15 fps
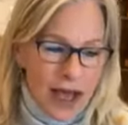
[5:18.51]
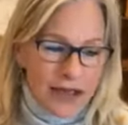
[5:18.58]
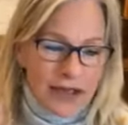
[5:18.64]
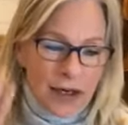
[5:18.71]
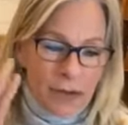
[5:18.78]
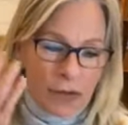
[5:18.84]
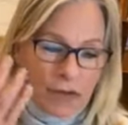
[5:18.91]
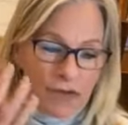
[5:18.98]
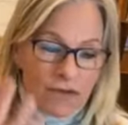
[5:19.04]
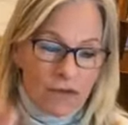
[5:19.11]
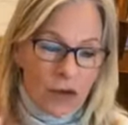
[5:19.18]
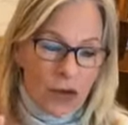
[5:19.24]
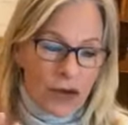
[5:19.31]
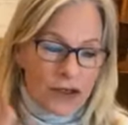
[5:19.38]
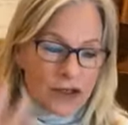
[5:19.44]
Number
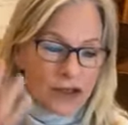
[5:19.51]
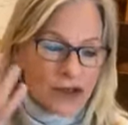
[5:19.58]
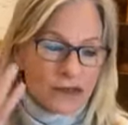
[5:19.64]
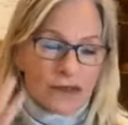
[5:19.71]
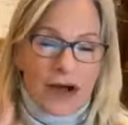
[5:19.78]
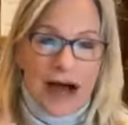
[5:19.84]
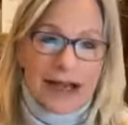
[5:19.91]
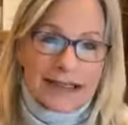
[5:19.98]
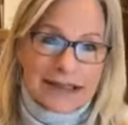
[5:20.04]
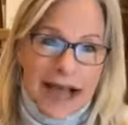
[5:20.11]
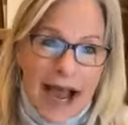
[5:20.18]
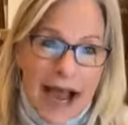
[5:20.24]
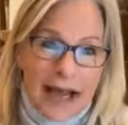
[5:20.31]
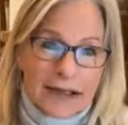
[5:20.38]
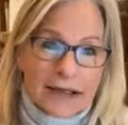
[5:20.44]
four is you've got
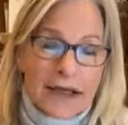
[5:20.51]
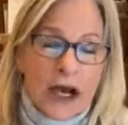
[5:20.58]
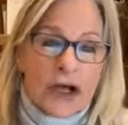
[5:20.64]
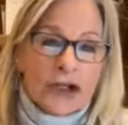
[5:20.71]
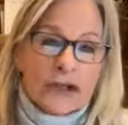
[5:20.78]
to act.